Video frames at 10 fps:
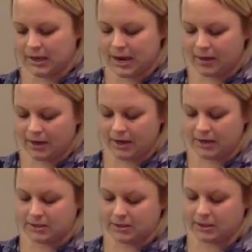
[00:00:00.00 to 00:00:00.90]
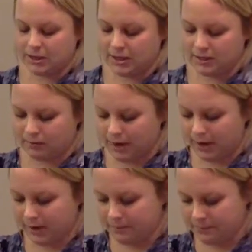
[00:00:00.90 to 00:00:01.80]
Now that it is good and
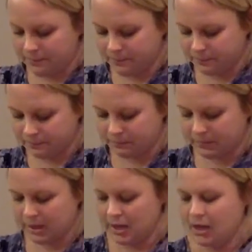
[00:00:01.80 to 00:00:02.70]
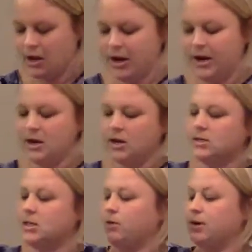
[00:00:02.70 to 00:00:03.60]
ready. All right.
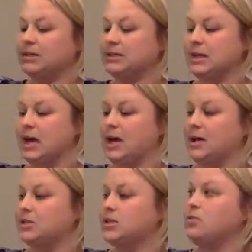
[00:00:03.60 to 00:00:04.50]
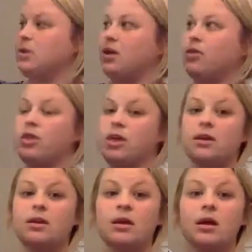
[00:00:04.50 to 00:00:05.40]
So it is tied, so
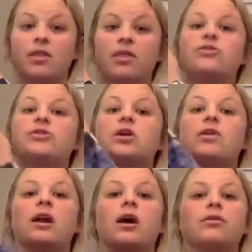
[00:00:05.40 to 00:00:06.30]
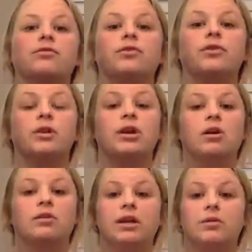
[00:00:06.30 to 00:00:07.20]
that our food and
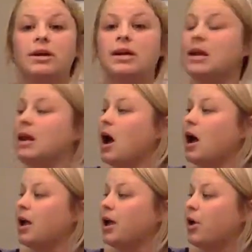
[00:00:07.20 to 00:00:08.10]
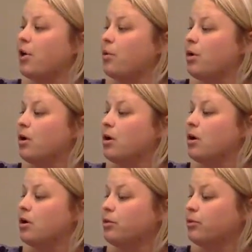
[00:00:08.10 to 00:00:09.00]
our liquid cannot go
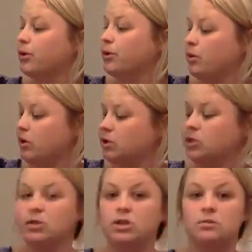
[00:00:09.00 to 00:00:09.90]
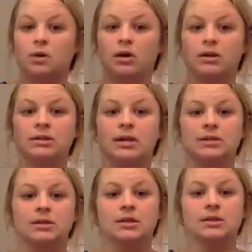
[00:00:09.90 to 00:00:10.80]
through to the small
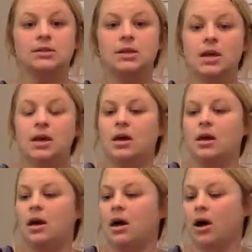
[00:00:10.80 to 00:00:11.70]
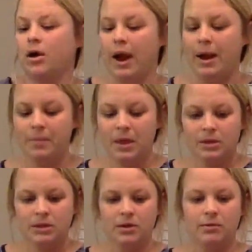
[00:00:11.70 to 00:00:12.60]
intestines. All right.
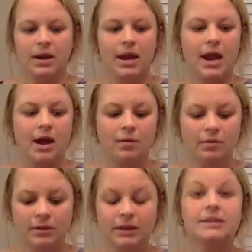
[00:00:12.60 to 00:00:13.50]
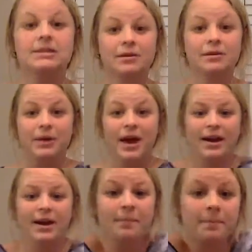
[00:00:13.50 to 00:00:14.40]
So now let's get
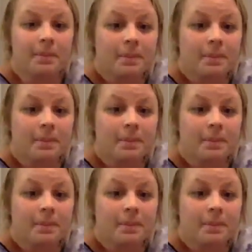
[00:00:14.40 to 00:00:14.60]
ready.